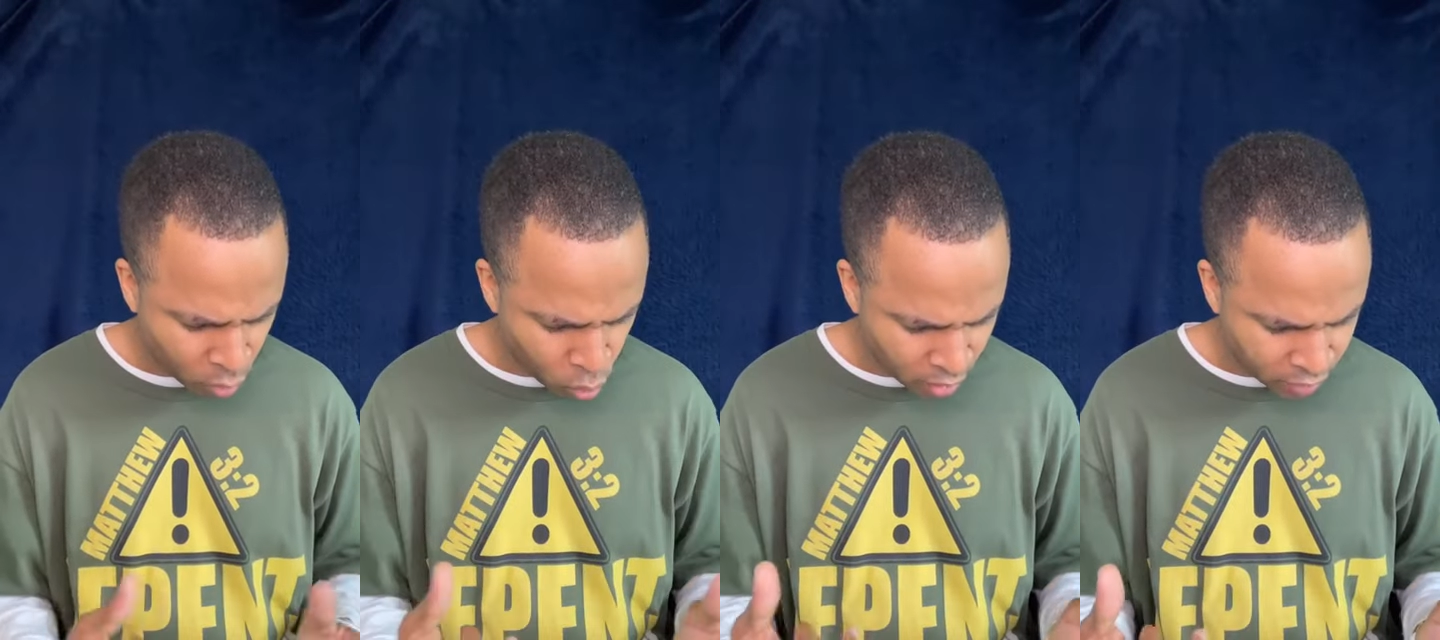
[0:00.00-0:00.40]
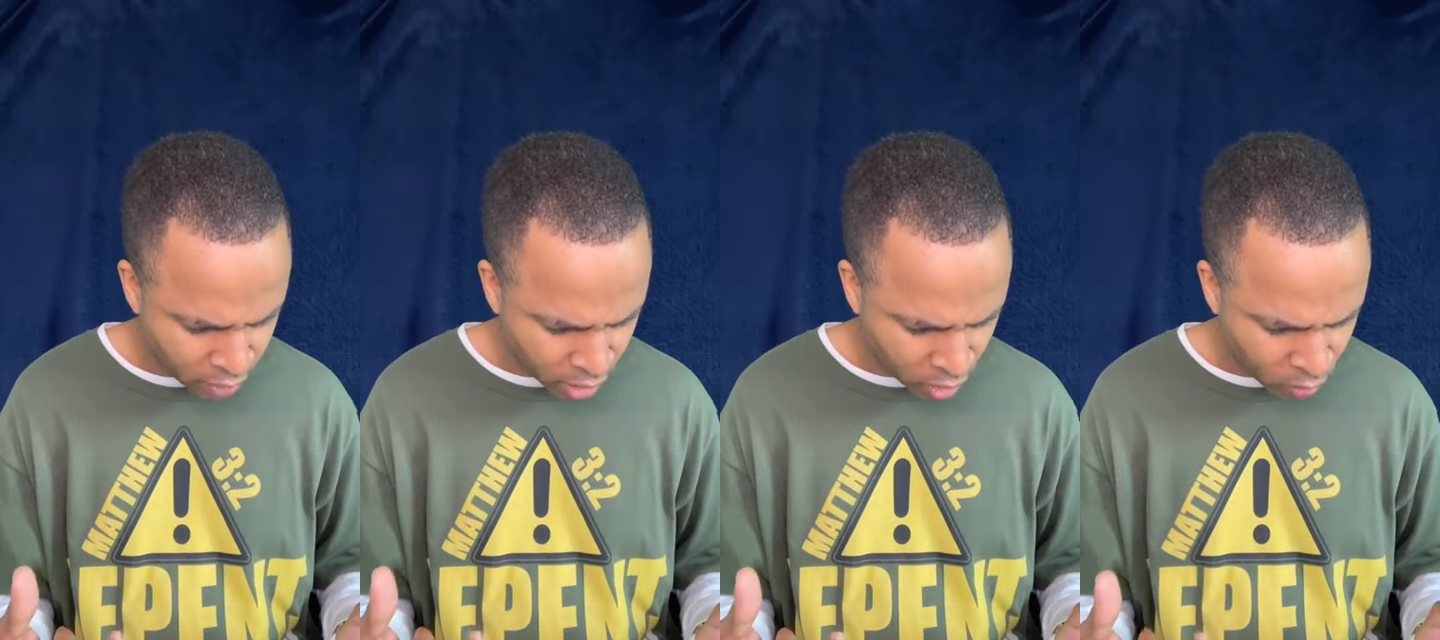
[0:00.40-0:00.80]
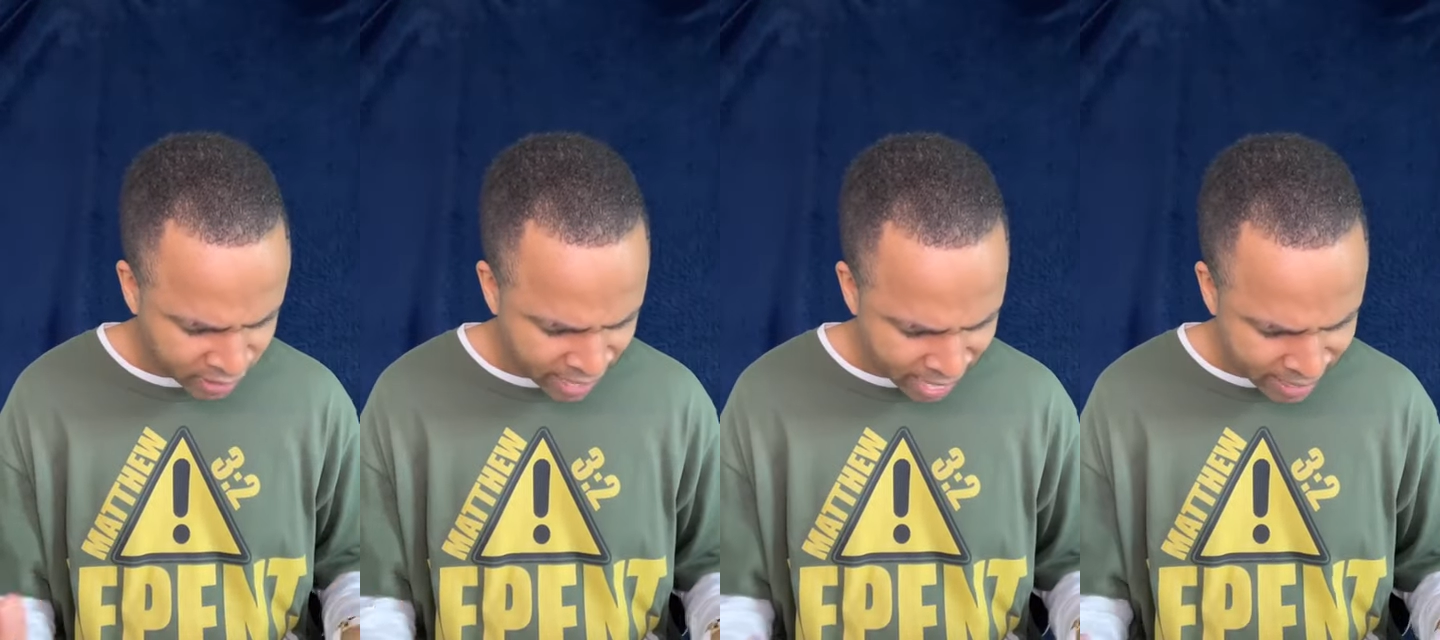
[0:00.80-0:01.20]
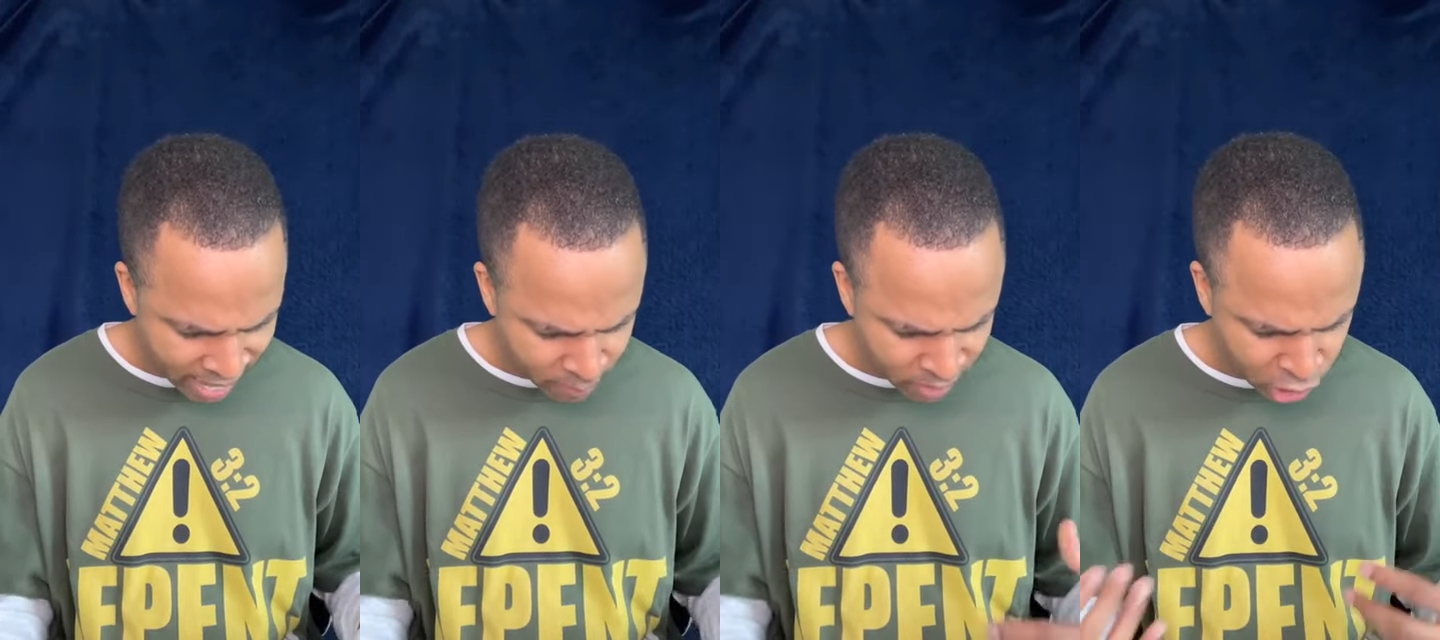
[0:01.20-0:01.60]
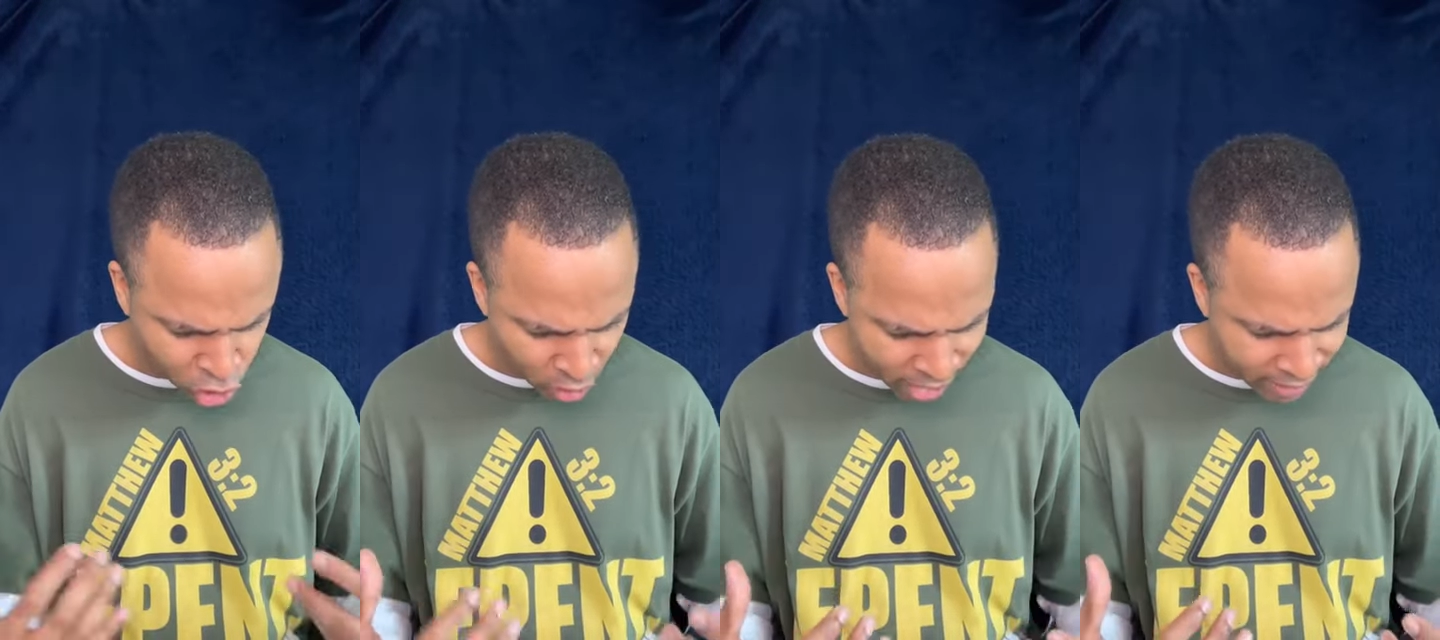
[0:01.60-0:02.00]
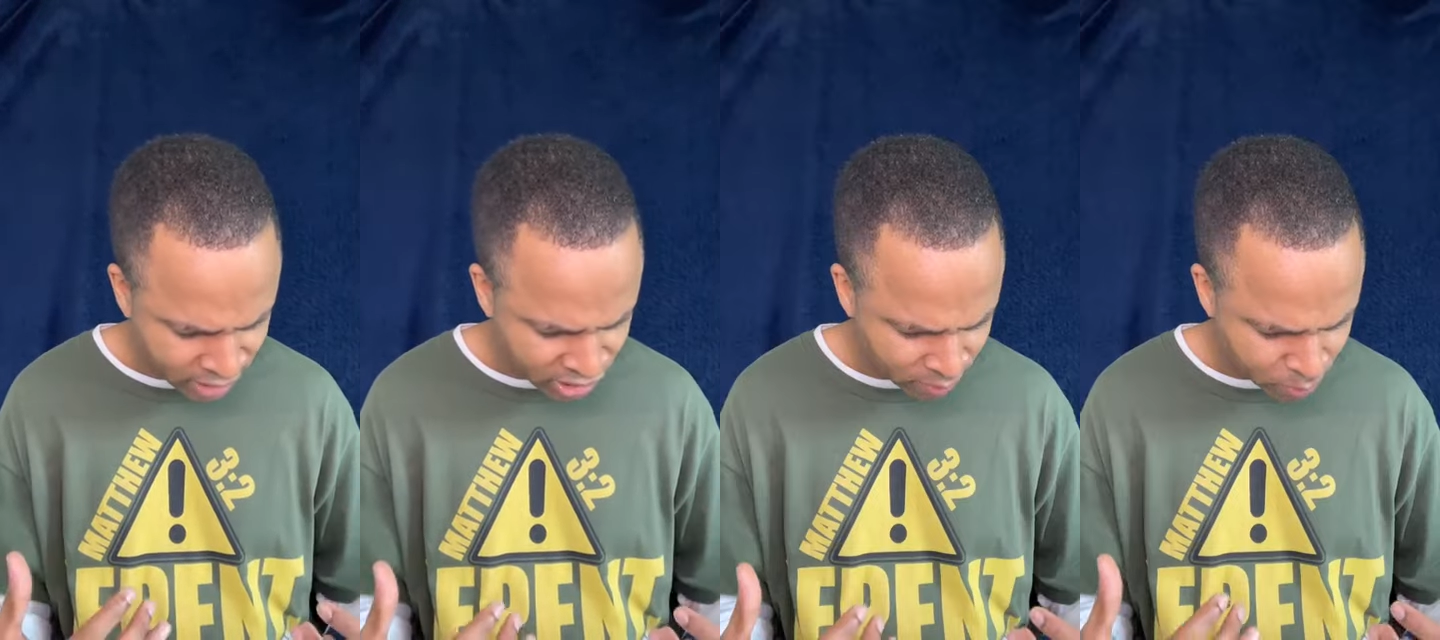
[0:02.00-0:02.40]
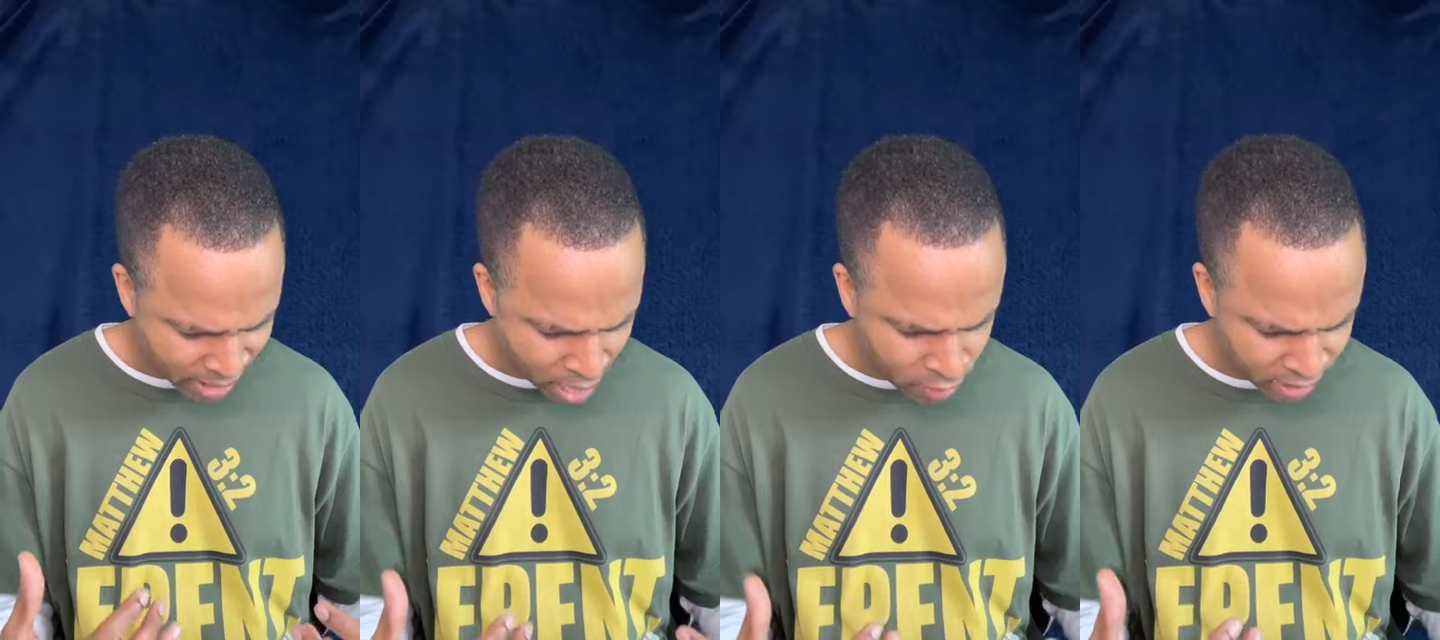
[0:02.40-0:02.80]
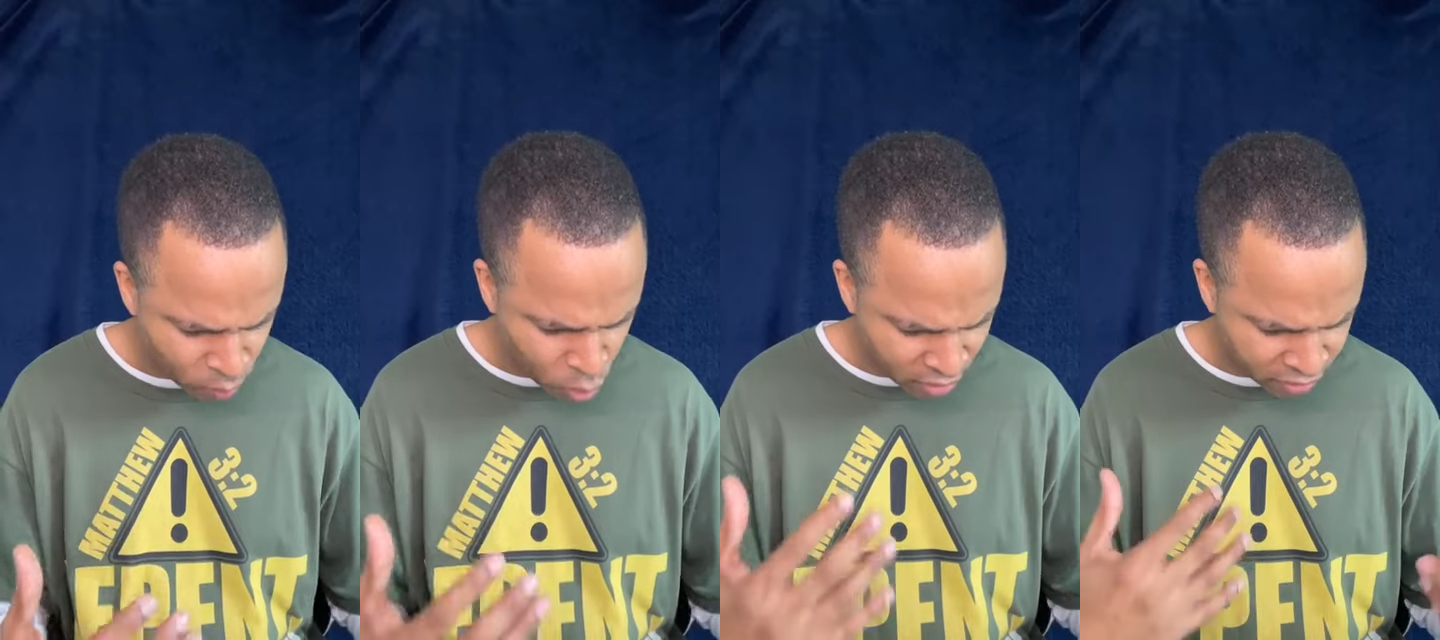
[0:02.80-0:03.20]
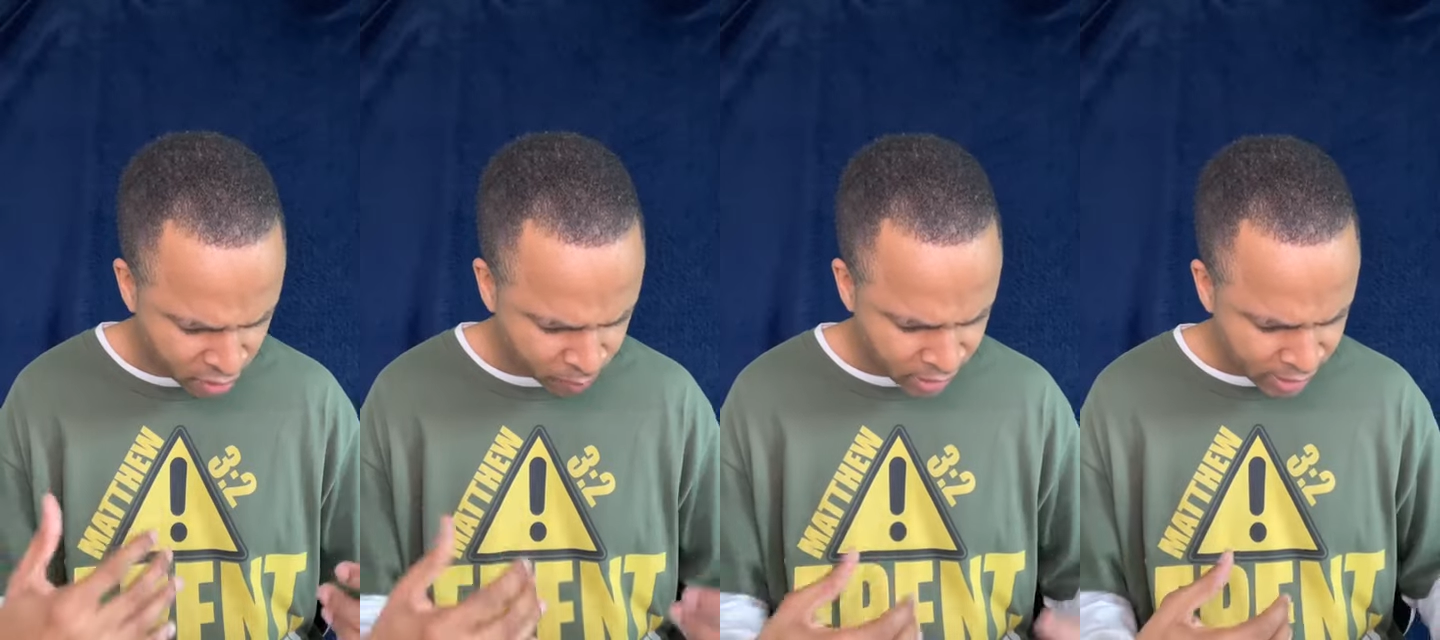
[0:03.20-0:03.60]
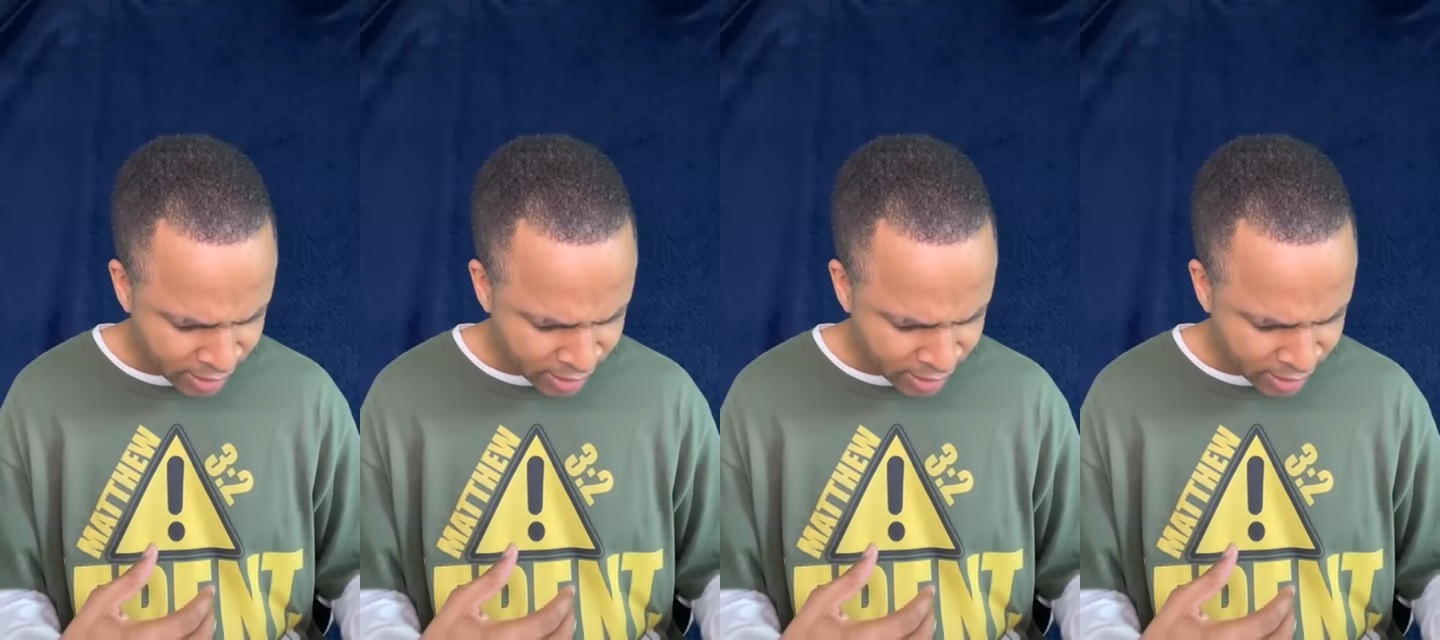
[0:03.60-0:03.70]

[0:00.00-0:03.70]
with uh, which had not been dried, and she bound him with them.